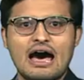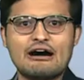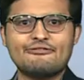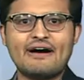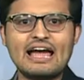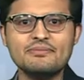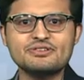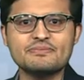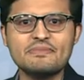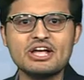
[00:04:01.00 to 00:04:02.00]
A phylum
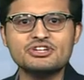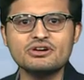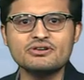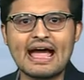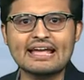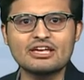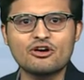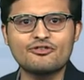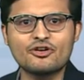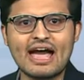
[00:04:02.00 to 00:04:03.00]
is a major ranking
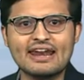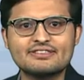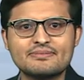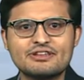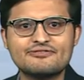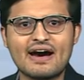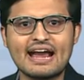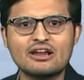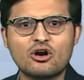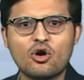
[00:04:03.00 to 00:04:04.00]
of organisms
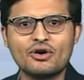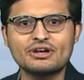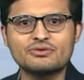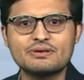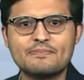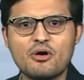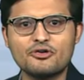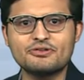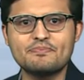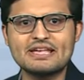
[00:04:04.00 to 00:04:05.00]
defined according to the
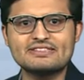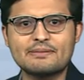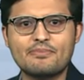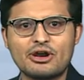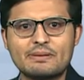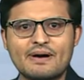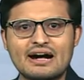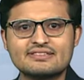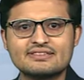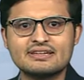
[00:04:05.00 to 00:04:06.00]
most basic body
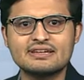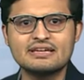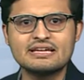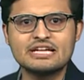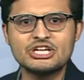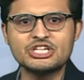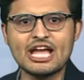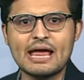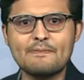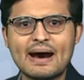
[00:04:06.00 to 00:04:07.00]
parts
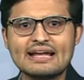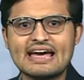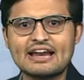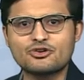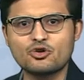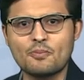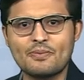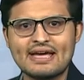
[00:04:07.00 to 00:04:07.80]
shared by that group.